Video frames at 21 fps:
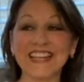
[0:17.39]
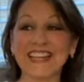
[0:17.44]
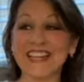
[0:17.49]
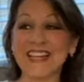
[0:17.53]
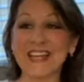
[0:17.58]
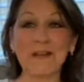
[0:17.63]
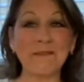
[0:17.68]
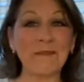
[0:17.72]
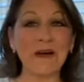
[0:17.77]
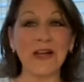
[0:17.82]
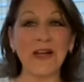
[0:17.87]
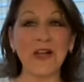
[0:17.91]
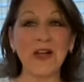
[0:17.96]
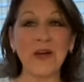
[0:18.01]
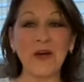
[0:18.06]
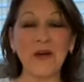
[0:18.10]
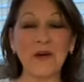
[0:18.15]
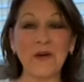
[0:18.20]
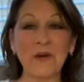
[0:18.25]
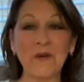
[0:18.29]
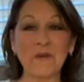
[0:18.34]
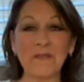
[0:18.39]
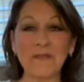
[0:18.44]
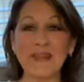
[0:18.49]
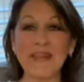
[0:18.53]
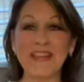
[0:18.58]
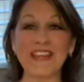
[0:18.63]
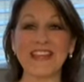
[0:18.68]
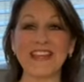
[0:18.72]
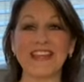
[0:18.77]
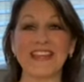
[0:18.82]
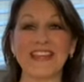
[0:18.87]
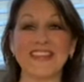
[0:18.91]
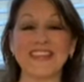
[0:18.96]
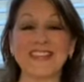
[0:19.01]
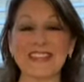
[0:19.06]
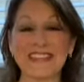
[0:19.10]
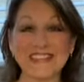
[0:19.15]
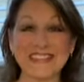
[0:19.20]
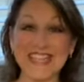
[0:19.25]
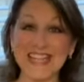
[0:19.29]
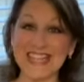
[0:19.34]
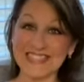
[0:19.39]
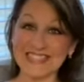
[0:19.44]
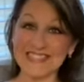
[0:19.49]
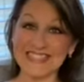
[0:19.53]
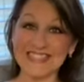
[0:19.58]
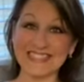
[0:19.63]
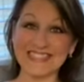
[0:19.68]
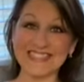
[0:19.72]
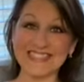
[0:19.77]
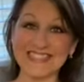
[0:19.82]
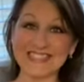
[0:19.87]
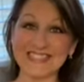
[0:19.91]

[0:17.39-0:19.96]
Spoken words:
in my home in Texas.